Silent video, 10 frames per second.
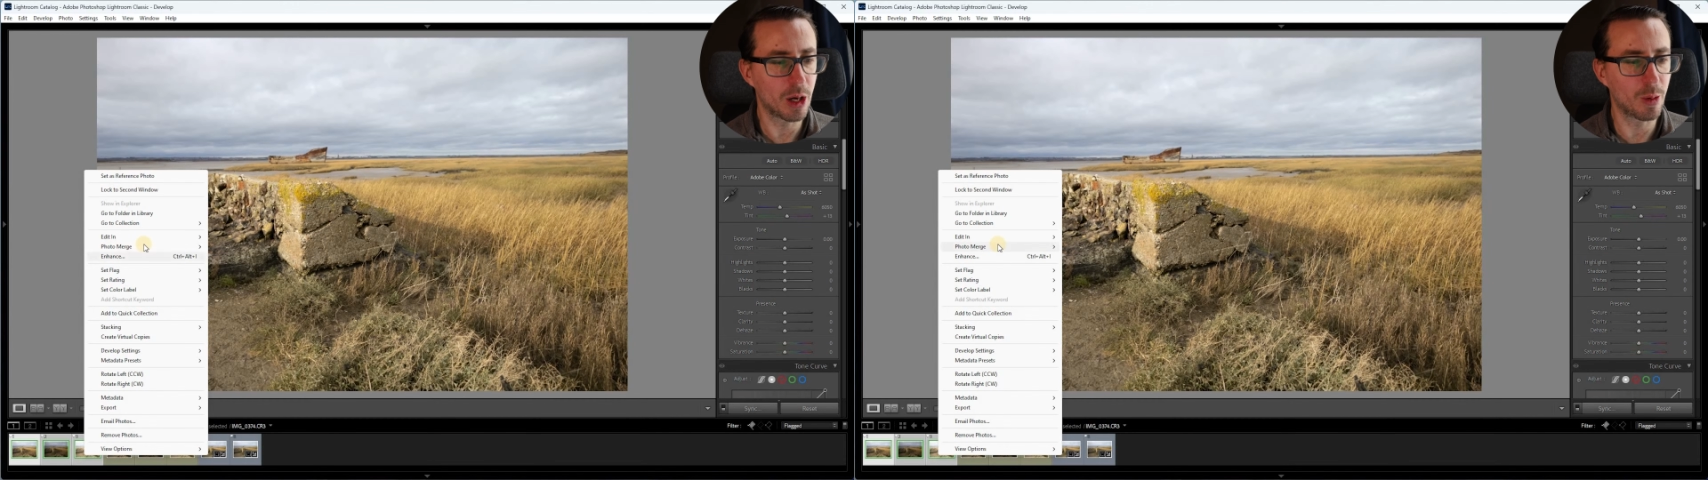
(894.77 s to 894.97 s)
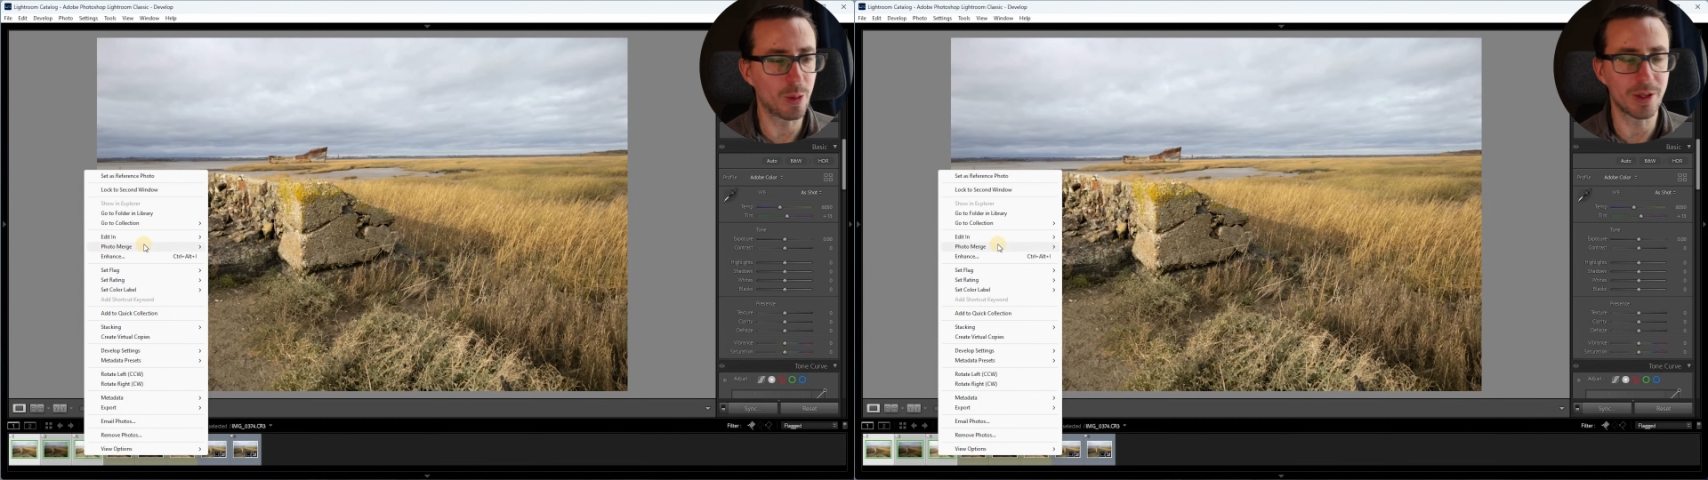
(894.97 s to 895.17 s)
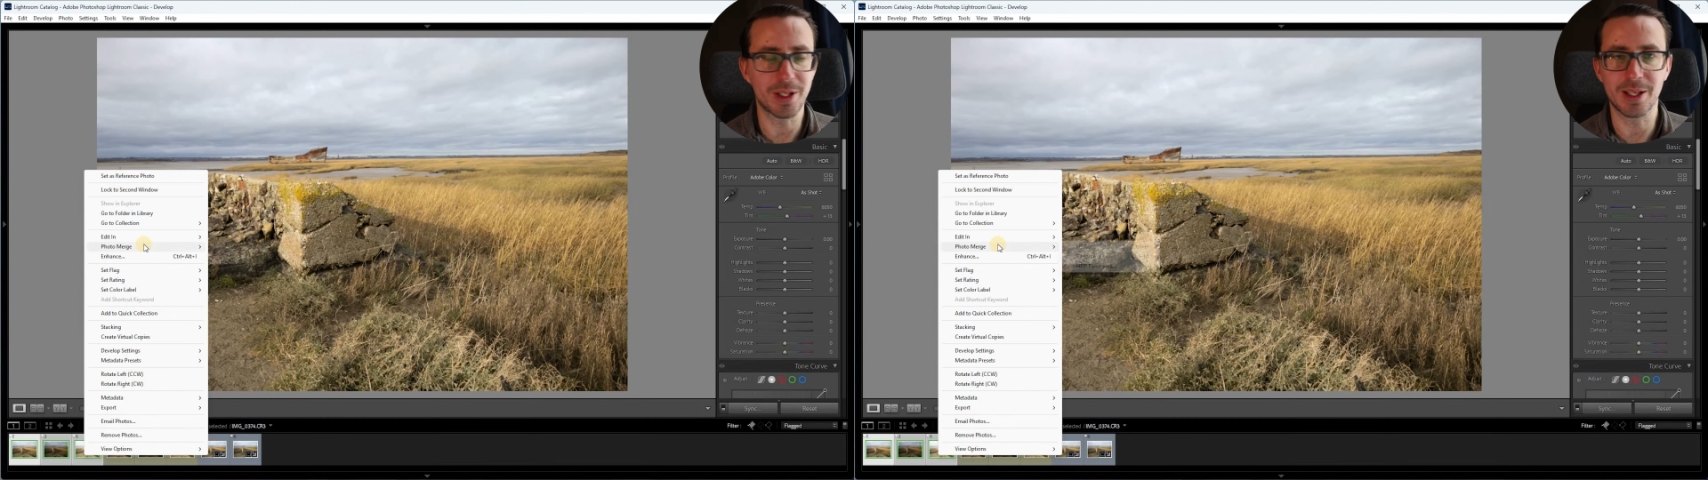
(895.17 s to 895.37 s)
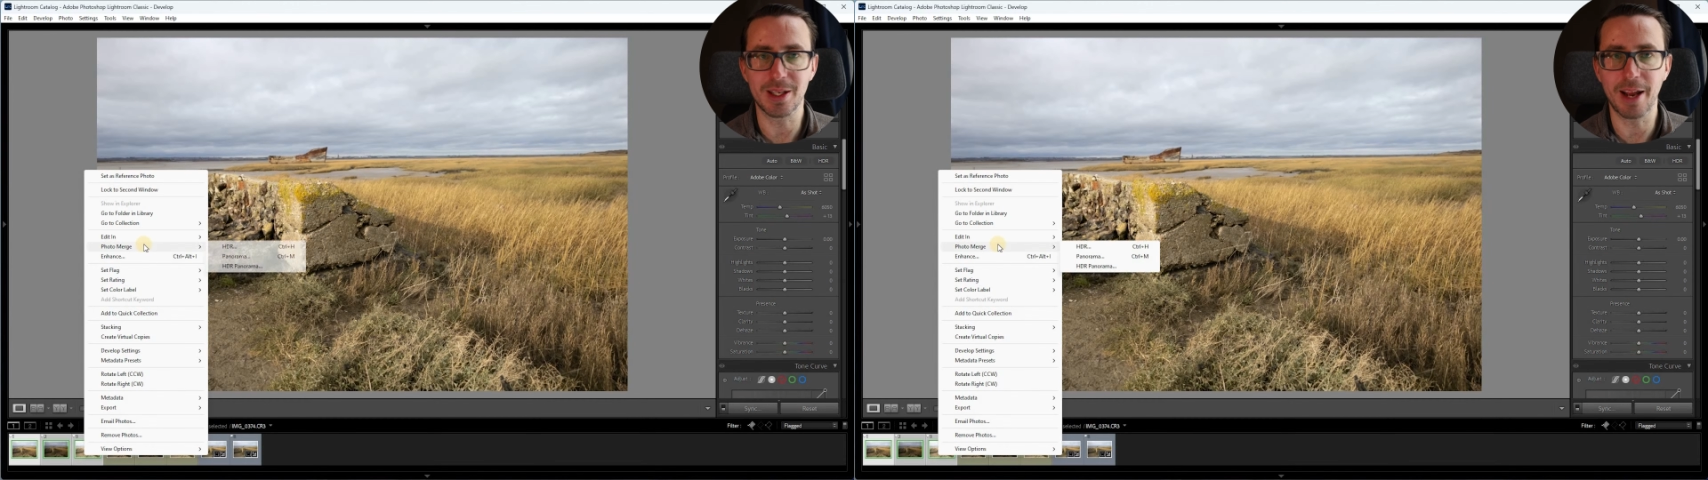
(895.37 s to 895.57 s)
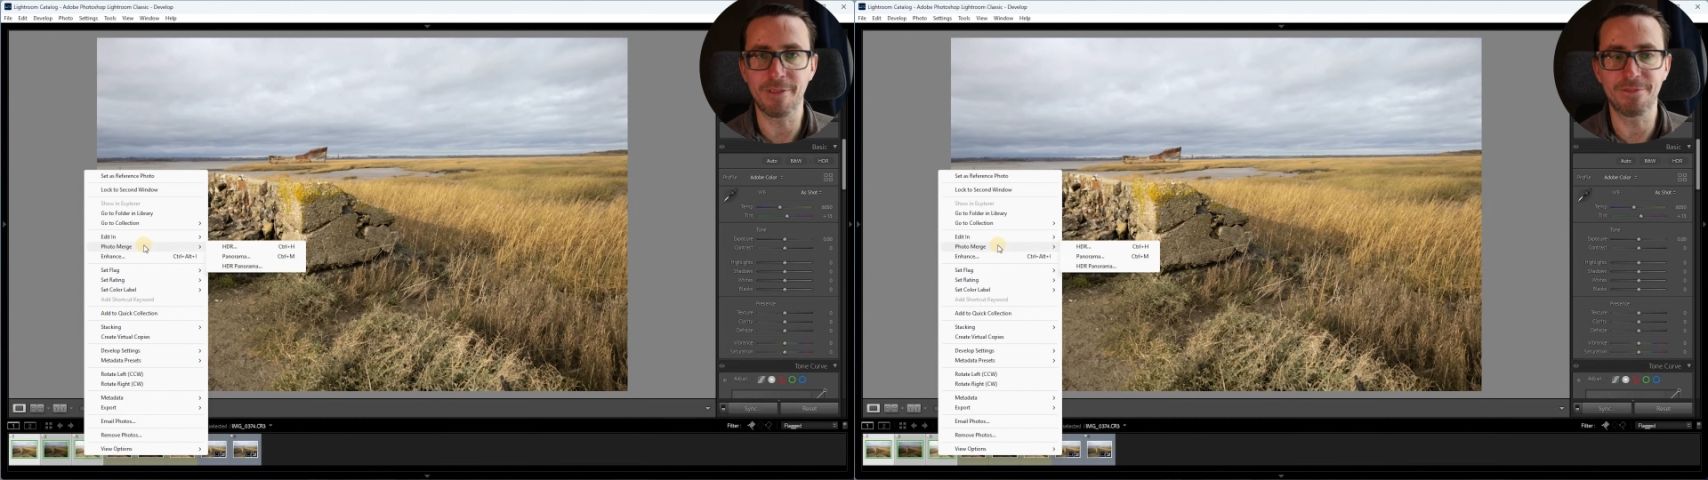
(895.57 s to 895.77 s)
we want to
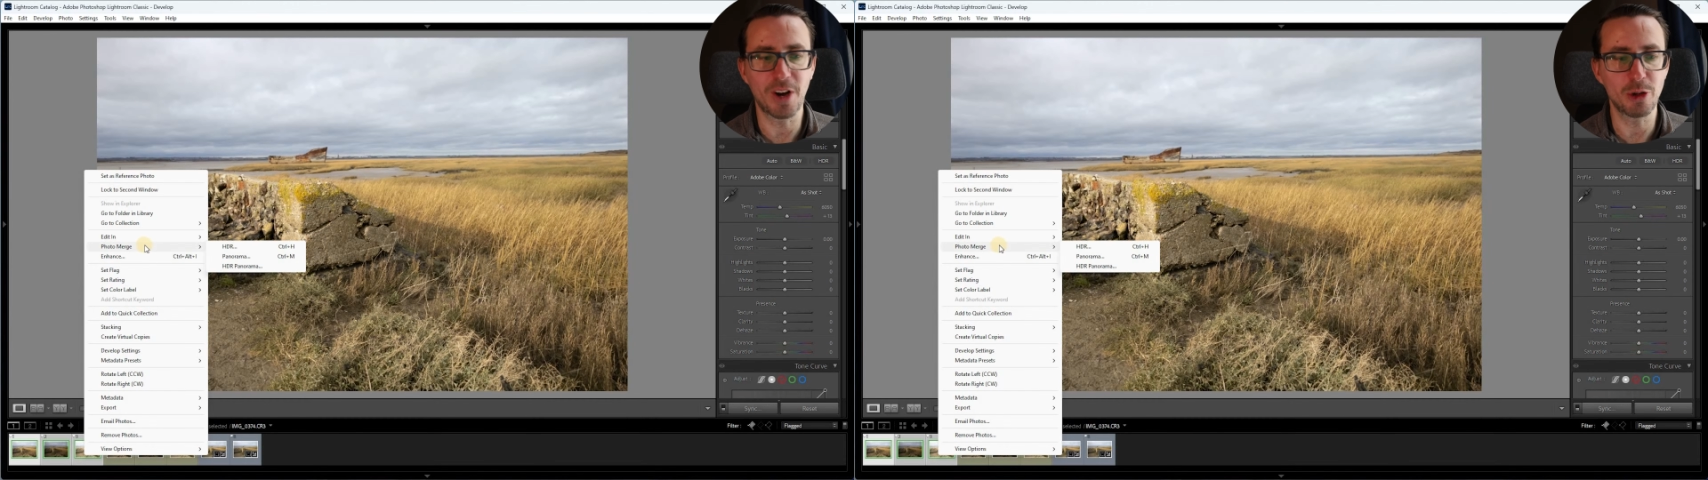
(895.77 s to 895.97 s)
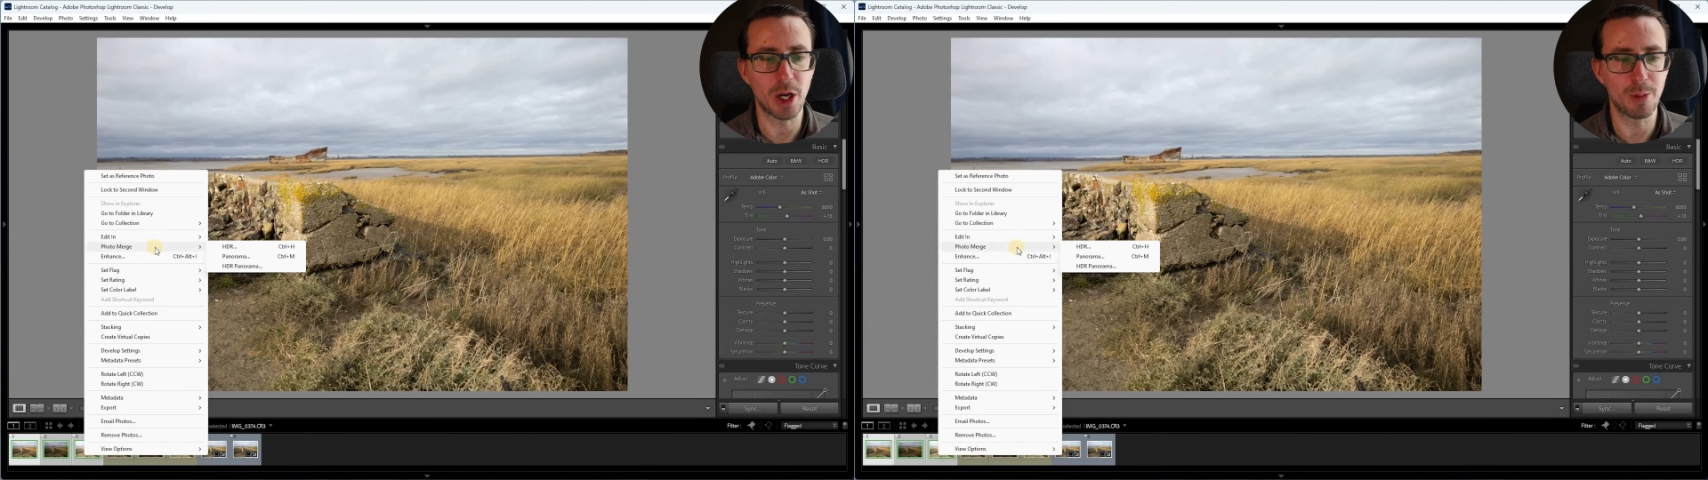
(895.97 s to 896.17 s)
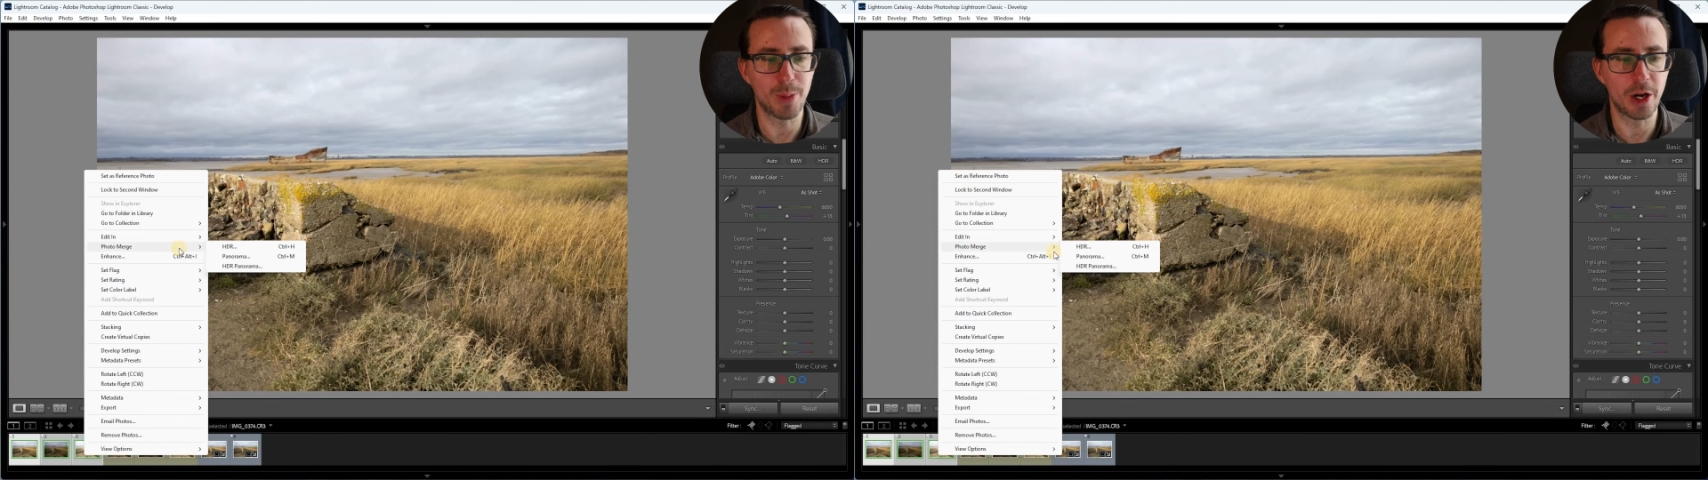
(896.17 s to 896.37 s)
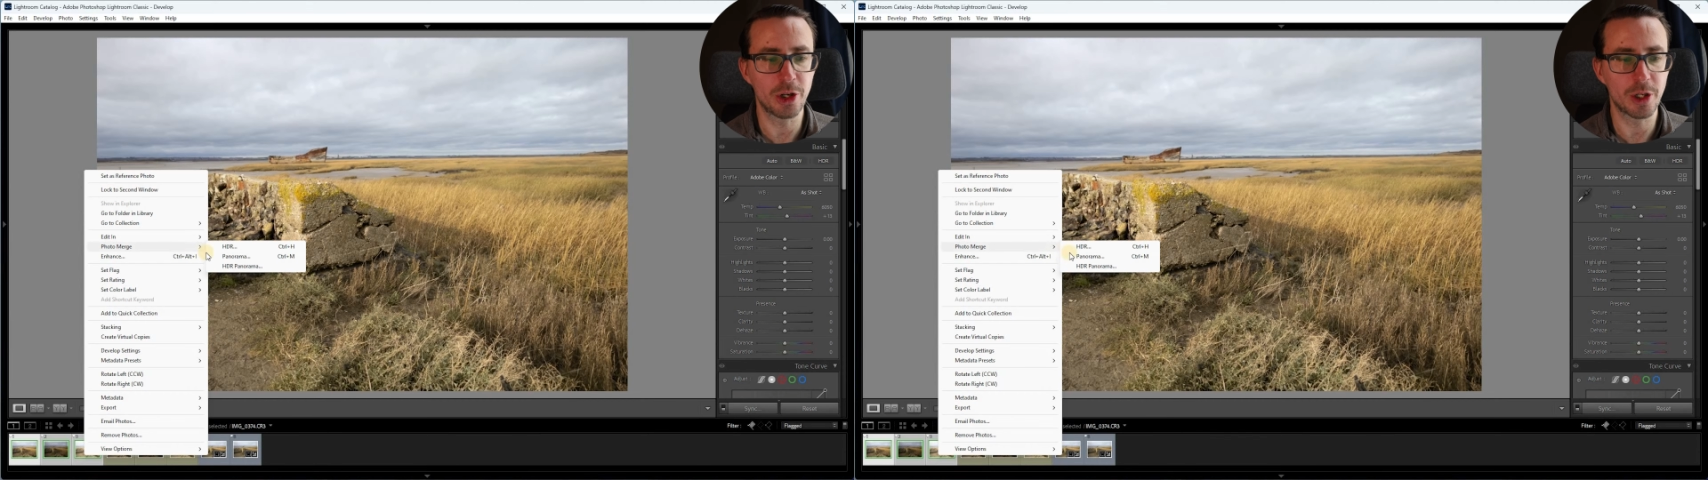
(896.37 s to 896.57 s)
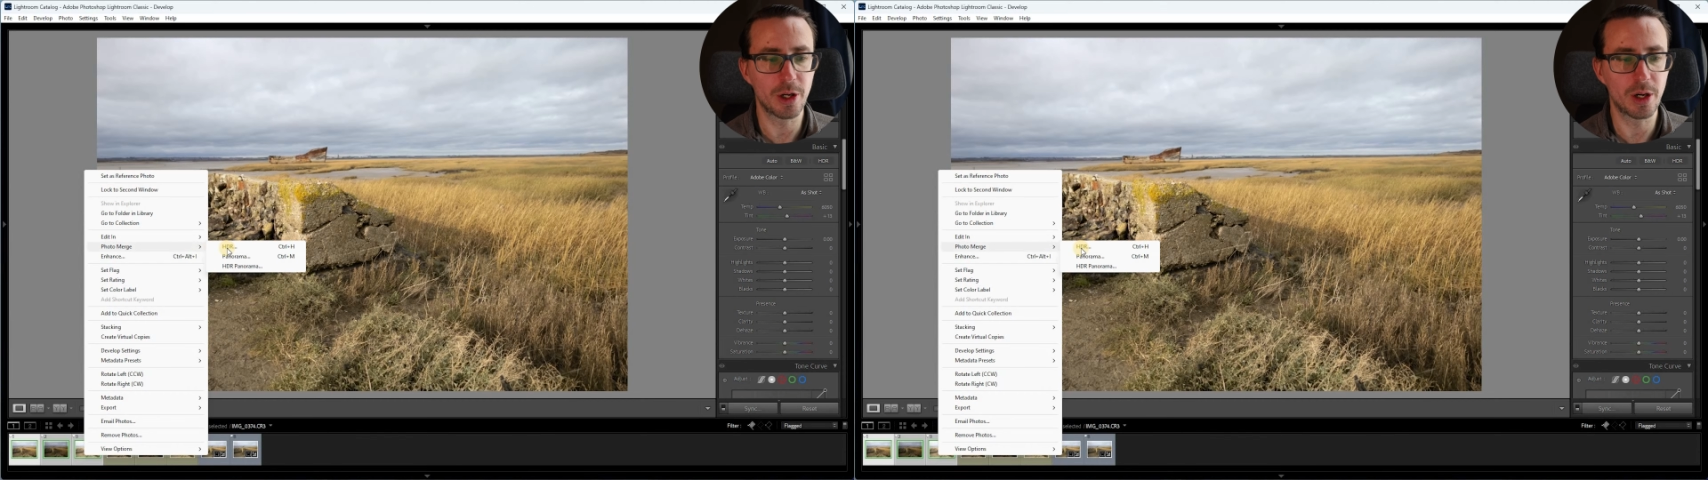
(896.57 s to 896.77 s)
select photo
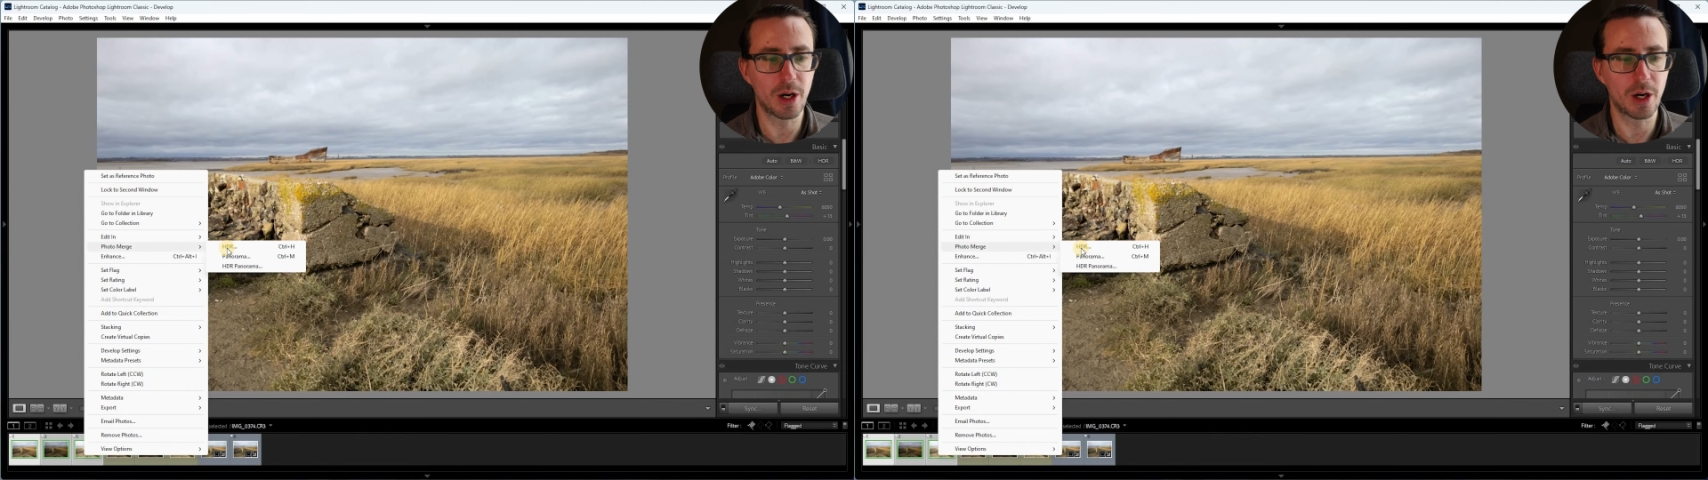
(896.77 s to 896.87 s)
merge,